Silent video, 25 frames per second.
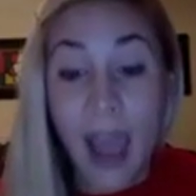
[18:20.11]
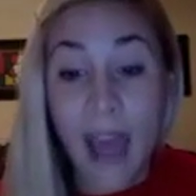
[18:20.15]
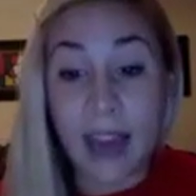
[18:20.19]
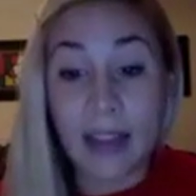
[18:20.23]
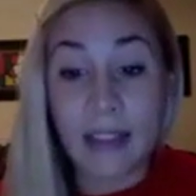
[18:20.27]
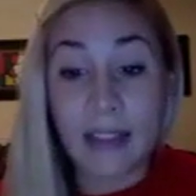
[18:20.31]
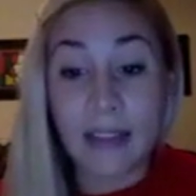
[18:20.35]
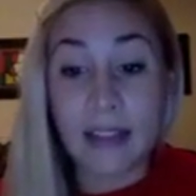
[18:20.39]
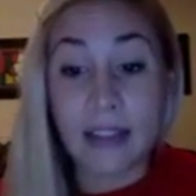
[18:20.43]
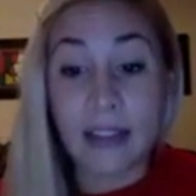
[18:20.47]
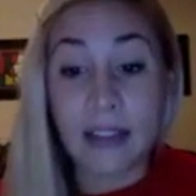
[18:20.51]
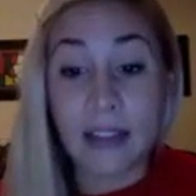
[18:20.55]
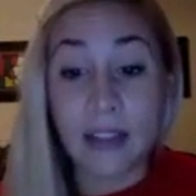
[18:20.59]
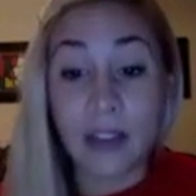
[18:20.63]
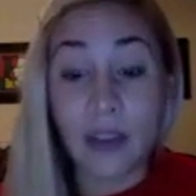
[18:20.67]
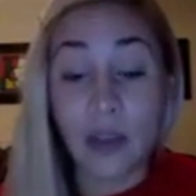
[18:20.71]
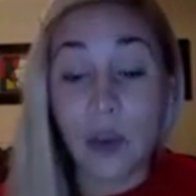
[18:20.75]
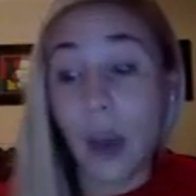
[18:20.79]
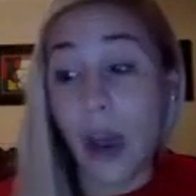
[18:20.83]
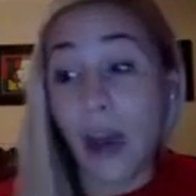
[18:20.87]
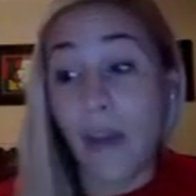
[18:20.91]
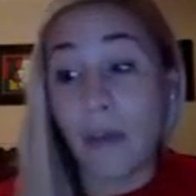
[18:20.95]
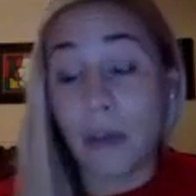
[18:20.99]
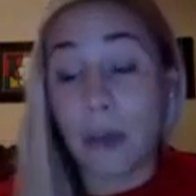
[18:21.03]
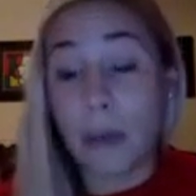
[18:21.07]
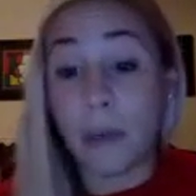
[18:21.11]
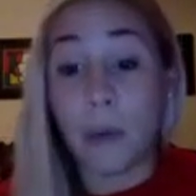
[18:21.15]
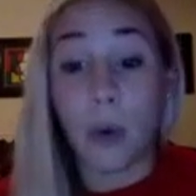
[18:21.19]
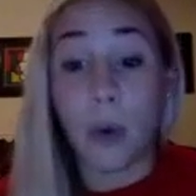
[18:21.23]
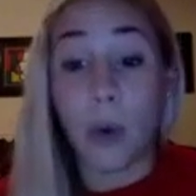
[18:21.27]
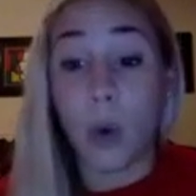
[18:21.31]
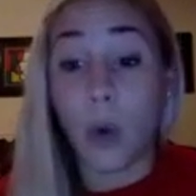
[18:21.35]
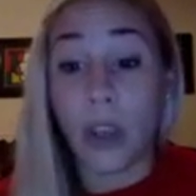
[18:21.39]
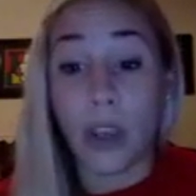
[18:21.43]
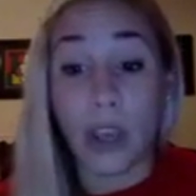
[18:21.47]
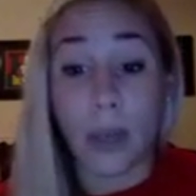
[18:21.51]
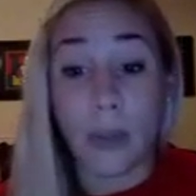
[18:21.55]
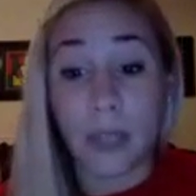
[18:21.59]
And you have
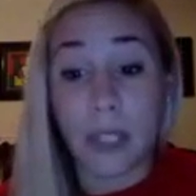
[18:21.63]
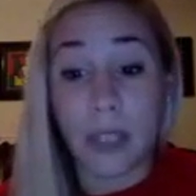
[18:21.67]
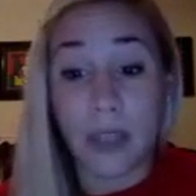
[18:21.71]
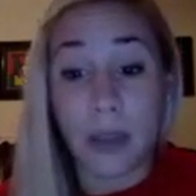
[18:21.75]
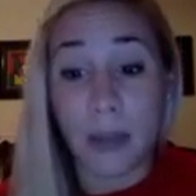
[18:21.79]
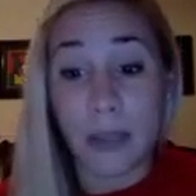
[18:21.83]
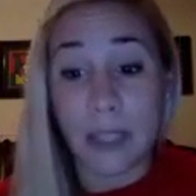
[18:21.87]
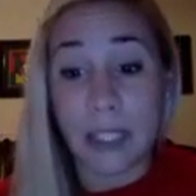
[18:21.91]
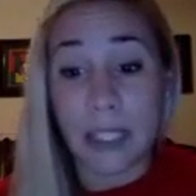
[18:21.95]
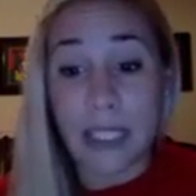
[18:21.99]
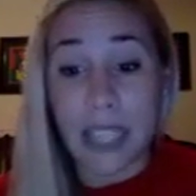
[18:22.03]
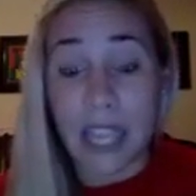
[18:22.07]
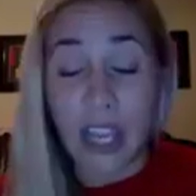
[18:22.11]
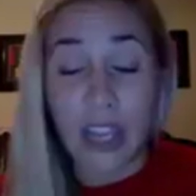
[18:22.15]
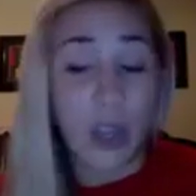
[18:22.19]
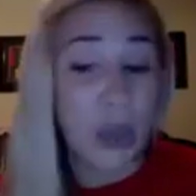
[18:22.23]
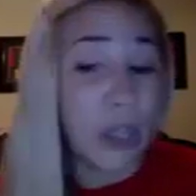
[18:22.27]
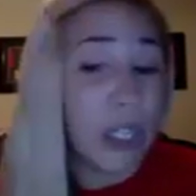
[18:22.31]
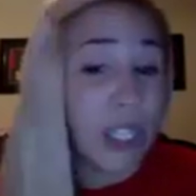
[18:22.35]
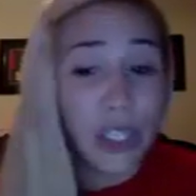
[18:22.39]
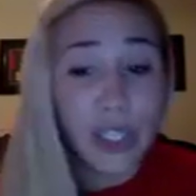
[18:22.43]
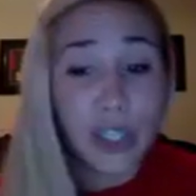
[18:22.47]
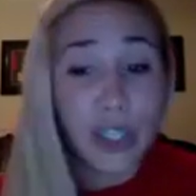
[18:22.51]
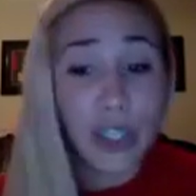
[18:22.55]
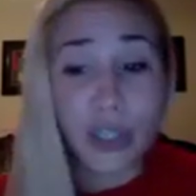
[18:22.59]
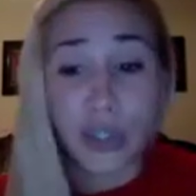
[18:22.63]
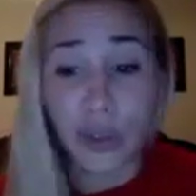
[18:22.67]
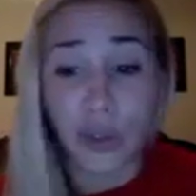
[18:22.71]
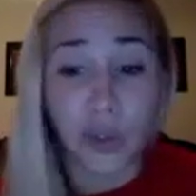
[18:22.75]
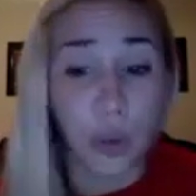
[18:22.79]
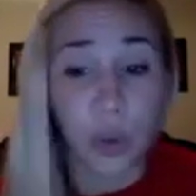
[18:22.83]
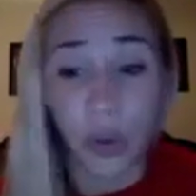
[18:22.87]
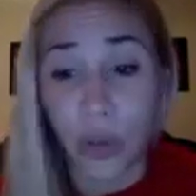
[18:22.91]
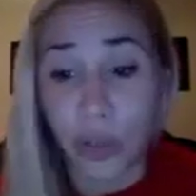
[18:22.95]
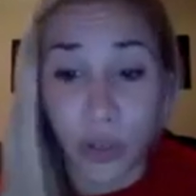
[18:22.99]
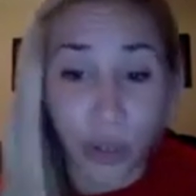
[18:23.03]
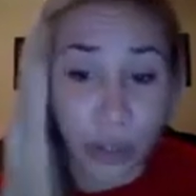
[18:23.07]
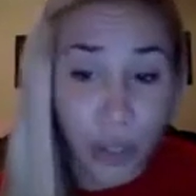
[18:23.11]
people going up to them and saying, you need to
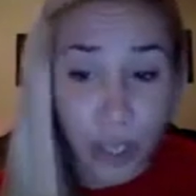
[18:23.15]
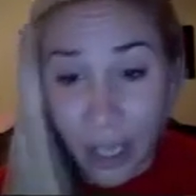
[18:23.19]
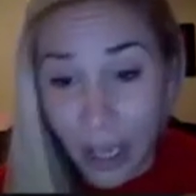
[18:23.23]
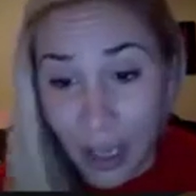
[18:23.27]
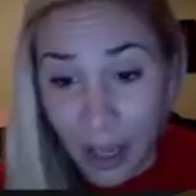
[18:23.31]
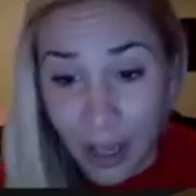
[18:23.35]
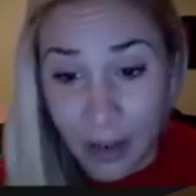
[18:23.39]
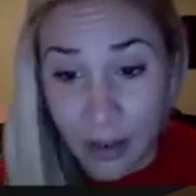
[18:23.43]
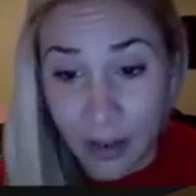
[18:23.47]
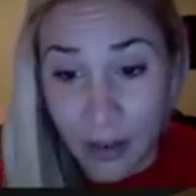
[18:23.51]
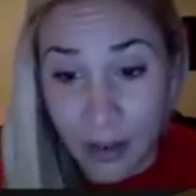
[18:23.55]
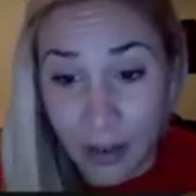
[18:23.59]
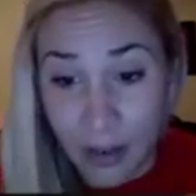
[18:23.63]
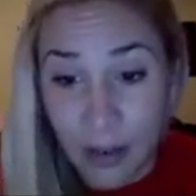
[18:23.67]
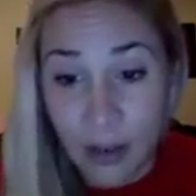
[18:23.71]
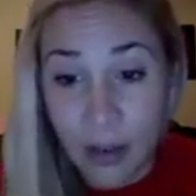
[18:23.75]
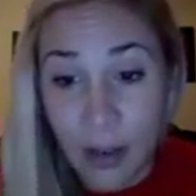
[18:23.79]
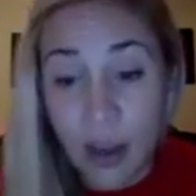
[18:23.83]
control your kid.